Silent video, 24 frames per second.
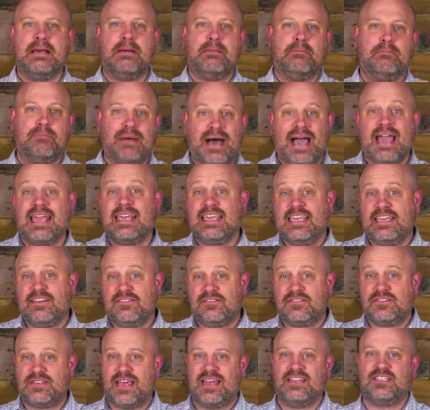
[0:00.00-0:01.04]
buy
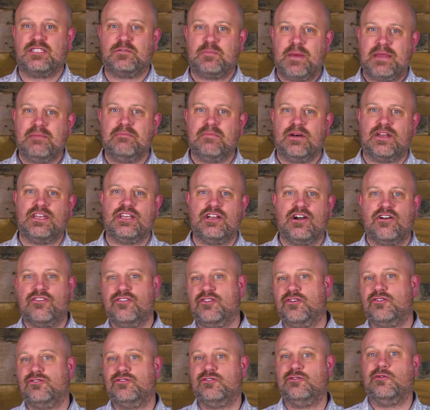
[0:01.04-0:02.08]
gifts and spend money on
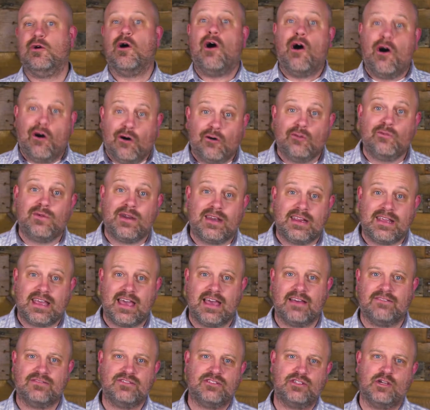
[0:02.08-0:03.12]
those who already
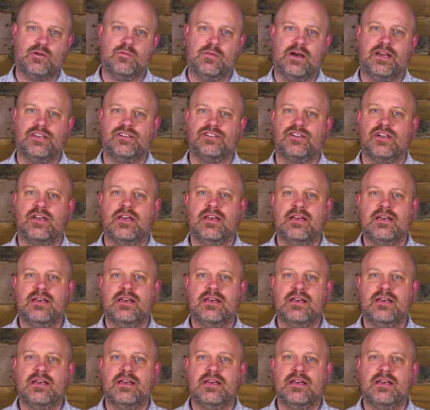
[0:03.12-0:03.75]
have so much,